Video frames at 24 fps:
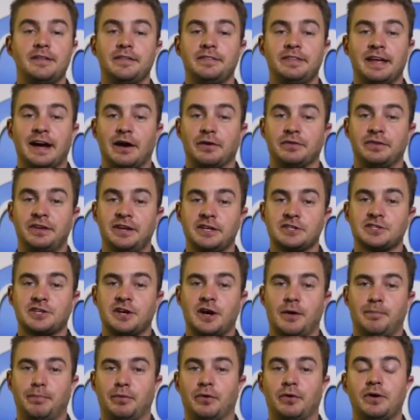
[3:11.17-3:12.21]
Now, this
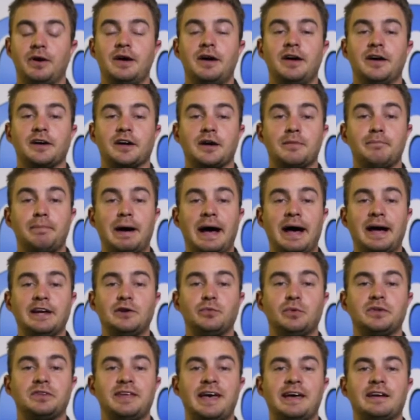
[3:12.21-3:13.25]
couple,
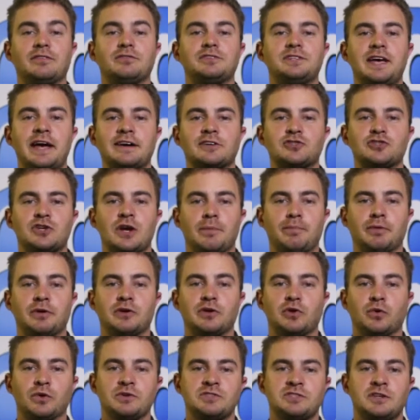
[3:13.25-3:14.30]
combined with that of Dax Shepard
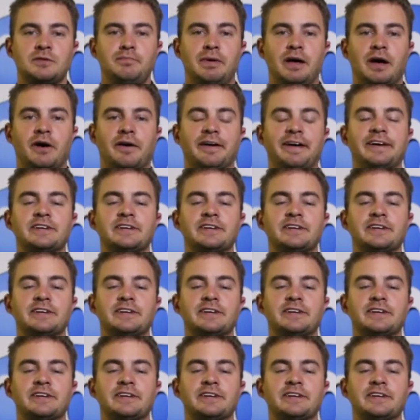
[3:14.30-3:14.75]
and Kristen Bell,